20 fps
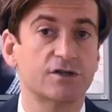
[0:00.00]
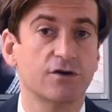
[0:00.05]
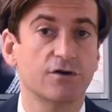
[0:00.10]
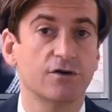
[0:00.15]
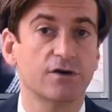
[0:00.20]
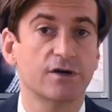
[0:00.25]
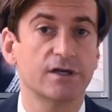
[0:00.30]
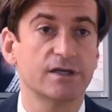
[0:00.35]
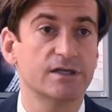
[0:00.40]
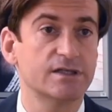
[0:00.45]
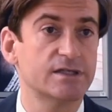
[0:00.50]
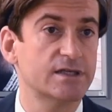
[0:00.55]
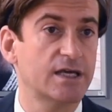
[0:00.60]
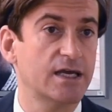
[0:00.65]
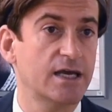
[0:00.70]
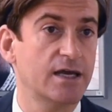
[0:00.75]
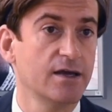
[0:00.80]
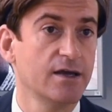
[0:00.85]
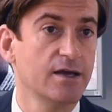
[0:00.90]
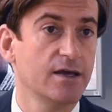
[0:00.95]
stock is,
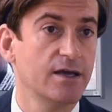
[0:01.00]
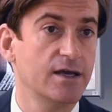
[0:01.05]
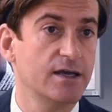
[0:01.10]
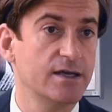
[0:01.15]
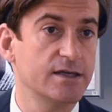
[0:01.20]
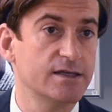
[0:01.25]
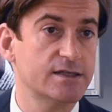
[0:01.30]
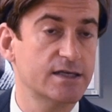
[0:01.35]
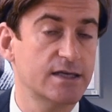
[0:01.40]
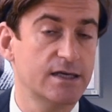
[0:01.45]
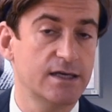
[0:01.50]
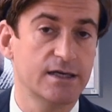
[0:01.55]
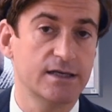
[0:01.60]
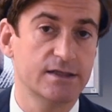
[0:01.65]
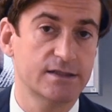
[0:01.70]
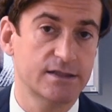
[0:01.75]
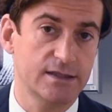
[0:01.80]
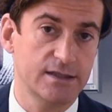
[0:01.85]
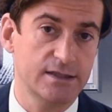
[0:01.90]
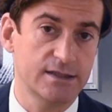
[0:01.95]
uh, is,
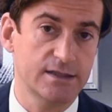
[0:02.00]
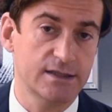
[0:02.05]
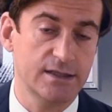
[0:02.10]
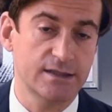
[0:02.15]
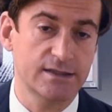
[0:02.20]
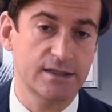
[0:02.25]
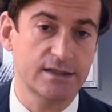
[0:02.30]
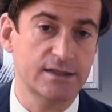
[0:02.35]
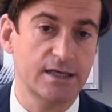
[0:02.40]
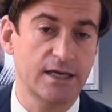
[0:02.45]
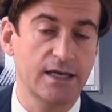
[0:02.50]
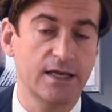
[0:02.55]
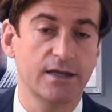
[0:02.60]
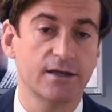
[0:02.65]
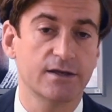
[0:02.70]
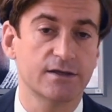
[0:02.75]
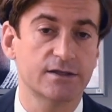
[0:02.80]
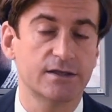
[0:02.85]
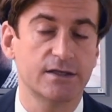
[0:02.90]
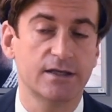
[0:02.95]
is, is, is
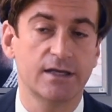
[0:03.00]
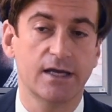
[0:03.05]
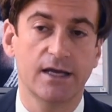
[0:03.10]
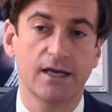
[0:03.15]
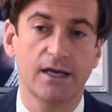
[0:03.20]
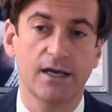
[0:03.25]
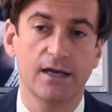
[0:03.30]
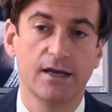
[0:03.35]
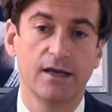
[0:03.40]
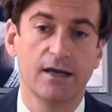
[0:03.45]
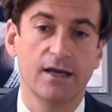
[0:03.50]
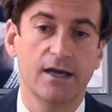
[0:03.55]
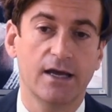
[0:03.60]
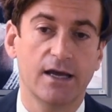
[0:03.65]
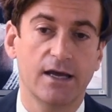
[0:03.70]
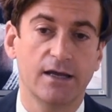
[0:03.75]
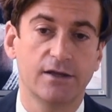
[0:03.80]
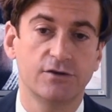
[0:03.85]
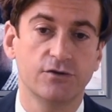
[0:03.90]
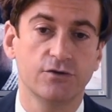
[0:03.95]
assigned as uh,
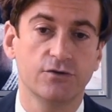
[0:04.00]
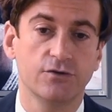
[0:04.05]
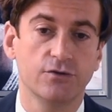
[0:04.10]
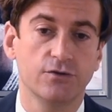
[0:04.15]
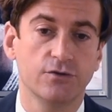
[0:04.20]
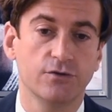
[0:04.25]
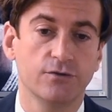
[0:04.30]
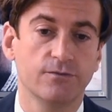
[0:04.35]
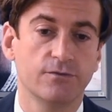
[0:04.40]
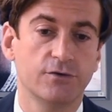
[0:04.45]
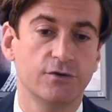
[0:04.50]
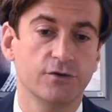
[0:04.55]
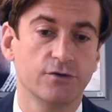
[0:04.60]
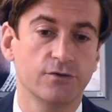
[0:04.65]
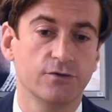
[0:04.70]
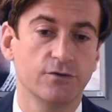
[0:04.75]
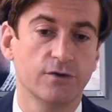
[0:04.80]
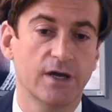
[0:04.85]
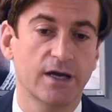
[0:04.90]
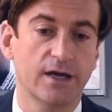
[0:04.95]
to, to
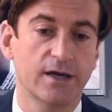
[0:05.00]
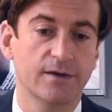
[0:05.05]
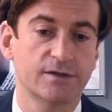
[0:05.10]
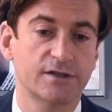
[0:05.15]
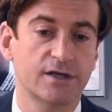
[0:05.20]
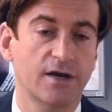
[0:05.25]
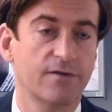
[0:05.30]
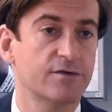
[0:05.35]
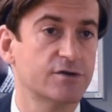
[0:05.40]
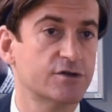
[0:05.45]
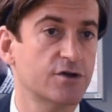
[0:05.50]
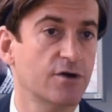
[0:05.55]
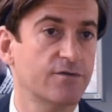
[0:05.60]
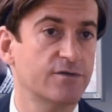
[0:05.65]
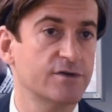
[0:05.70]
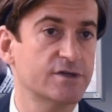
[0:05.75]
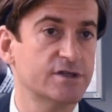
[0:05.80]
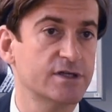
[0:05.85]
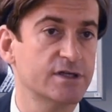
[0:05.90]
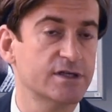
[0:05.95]
uh, serviced
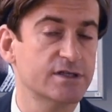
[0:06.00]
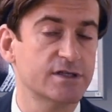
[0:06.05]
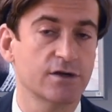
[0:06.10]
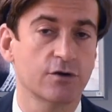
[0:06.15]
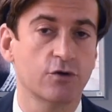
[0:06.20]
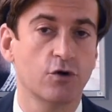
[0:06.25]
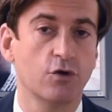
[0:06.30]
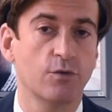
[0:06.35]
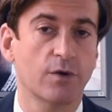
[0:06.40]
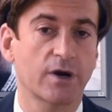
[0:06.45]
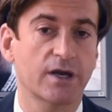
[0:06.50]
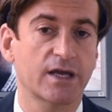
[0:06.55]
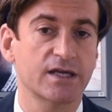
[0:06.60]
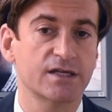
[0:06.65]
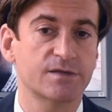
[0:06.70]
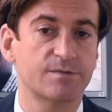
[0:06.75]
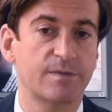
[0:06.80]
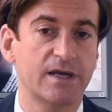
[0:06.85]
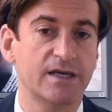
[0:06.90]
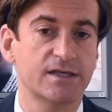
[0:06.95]
offices, co-working
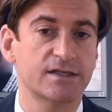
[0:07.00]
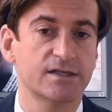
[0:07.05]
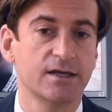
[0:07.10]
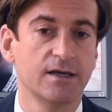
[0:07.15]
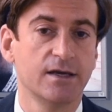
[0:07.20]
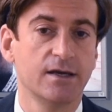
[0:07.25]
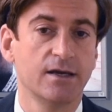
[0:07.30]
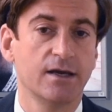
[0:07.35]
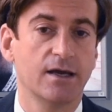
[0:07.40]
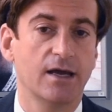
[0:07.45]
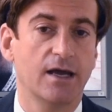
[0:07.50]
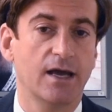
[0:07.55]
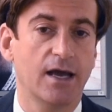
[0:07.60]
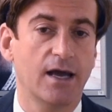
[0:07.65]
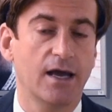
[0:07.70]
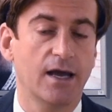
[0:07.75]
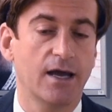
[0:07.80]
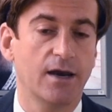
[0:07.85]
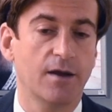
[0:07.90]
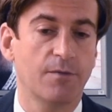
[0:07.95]
space,
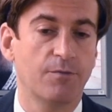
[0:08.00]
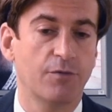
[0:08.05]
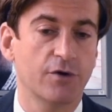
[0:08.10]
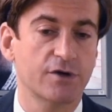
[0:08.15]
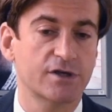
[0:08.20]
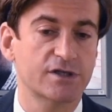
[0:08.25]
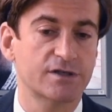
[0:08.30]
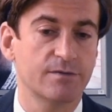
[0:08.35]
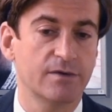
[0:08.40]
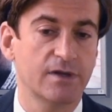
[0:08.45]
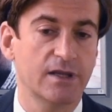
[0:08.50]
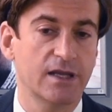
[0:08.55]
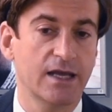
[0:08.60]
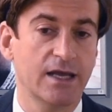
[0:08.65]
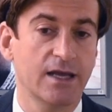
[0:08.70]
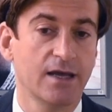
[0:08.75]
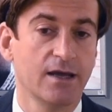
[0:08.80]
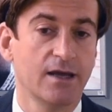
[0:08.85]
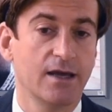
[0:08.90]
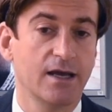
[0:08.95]
and
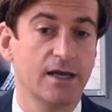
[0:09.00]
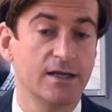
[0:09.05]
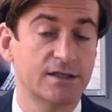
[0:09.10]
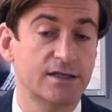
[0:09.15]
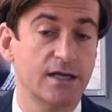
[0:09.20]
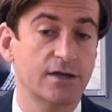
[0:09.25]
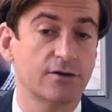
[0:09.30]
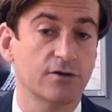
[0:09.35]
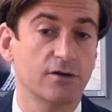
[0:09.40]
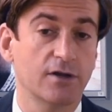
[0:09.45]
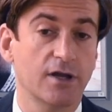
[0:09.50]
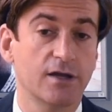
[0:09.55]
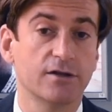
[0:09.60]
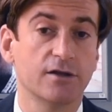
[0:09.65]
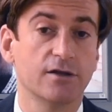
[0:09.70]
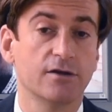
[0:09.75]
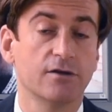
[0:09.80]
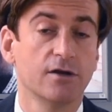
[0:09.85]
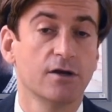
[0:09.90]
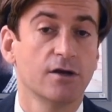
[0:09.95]
approximately in central
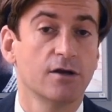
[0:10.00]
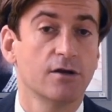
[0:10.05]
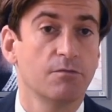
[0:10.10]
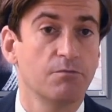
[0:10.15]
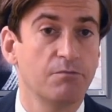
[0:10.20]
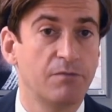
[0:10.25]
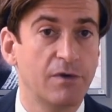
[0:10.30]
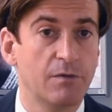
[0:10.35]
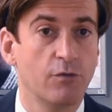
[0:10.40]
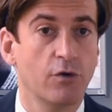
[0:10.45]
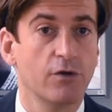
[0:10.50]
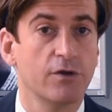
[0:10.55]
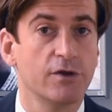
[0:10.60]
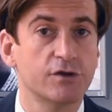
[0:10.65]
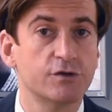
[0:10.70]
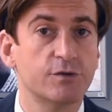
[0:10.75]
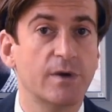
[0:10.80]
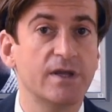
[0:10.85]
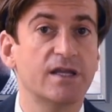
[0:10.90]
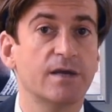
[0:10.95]
London, a bit more than
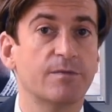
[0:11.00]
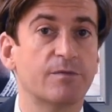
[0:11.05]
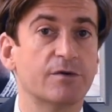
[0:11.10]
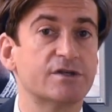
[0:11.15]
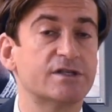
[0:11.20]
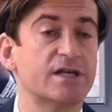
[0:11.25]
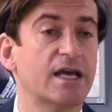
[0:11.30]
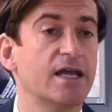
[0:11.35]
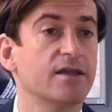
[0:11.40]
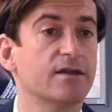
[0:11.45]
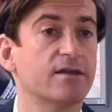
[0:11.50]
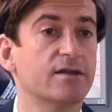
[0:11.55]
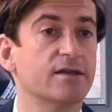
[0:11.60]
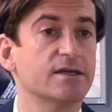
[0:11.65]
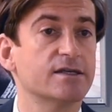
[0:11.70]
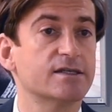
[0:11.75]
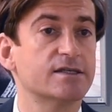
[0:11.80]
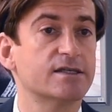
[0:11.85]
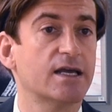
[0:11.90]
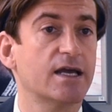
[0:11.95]
20%
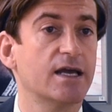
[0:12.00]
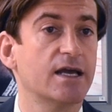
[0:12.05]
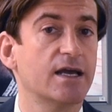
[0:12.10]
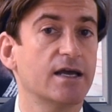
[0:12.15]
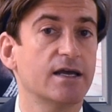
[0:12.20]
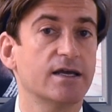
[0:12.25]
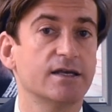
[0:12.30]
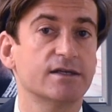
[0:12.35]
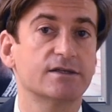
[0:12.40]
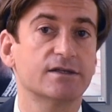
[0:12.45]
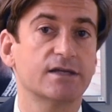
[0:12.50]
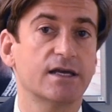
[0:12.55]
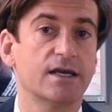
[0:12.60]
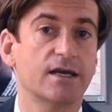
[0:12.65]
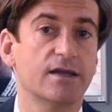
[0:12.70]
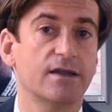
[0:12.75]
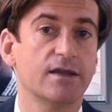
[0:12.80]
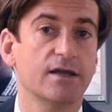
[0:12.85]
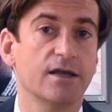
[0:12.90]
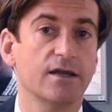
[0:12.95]
is, uh, is
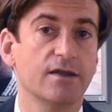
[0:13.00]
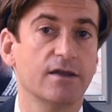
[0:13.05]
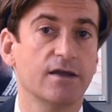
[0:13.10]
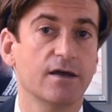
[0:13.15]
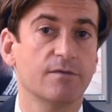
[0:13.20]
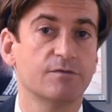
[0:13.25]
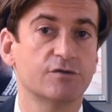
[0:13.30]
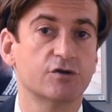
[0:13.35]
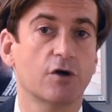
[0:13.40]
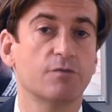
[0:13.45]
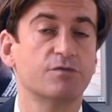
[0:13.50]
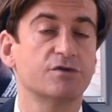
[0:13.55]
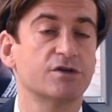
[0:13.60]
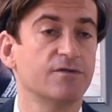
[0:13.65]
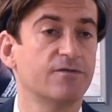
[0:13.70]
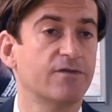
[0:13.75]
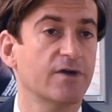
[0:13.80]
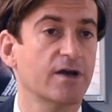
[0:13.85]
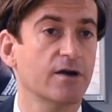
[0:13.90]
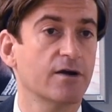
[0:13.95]
the, the
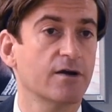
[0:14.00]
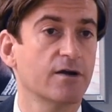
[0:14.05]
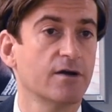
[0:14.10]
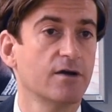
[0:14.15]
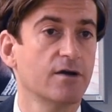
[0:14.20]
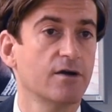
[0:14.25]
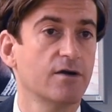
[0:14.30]
absorption figure